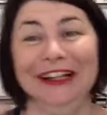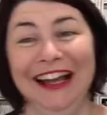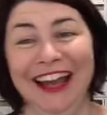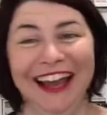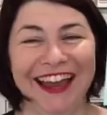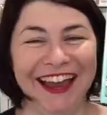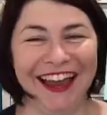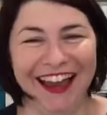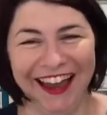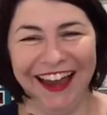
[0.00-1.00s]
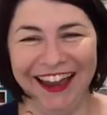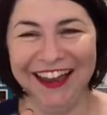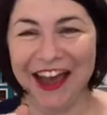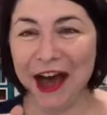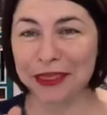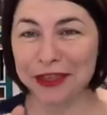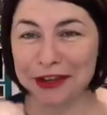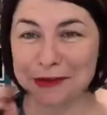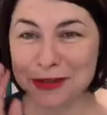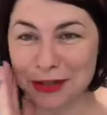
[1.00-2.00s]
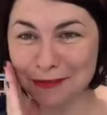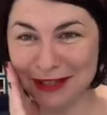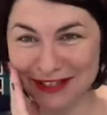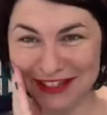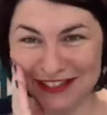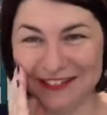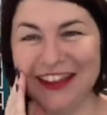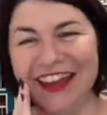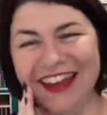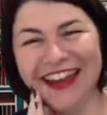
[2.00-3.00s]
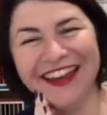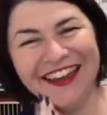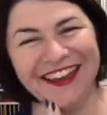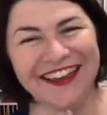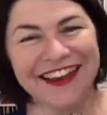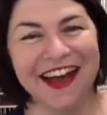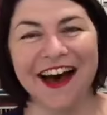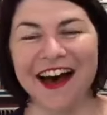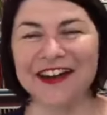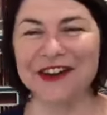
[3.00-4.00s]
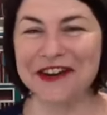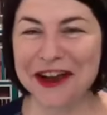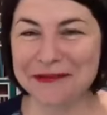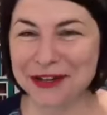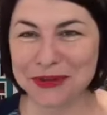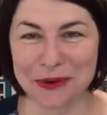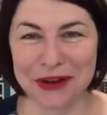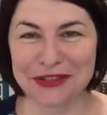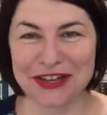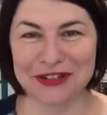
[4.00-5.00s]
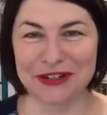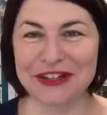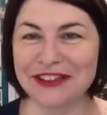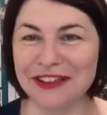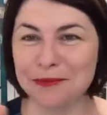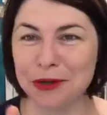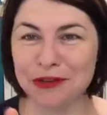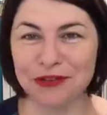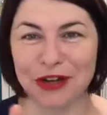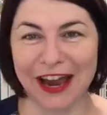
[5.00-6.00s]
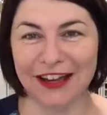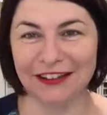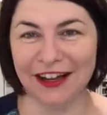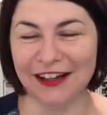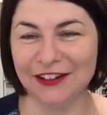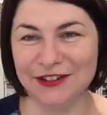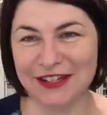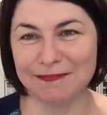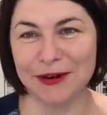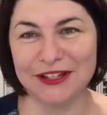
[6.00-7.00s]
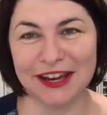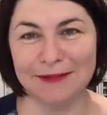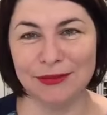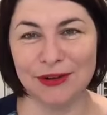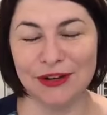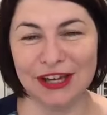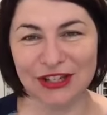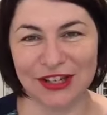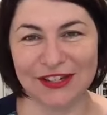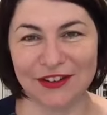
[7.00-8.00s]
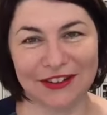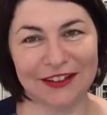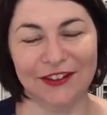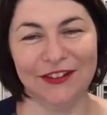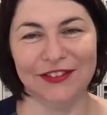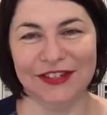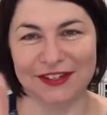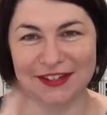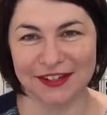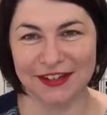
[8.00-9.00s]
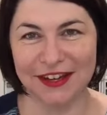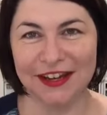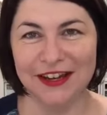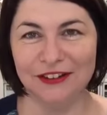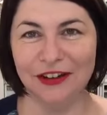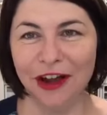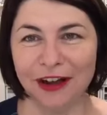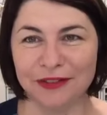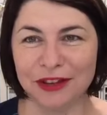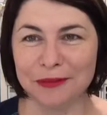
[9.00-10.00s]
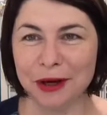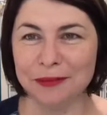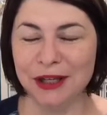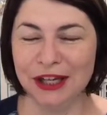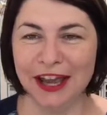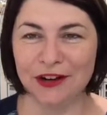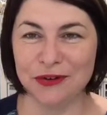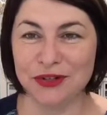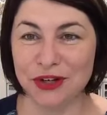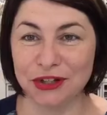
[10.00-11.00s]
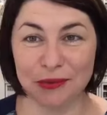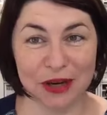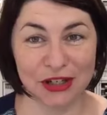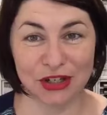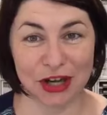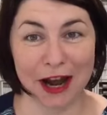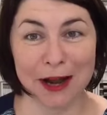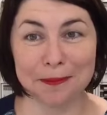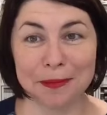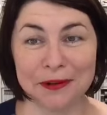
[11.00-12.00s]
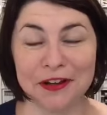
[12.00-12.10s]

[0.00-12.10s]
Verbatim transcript: I think I'm too busy. I know how much work they do. The beautiful Kayla, who's in my team, who, she's on on this live at the moment, and also Louise Sharp.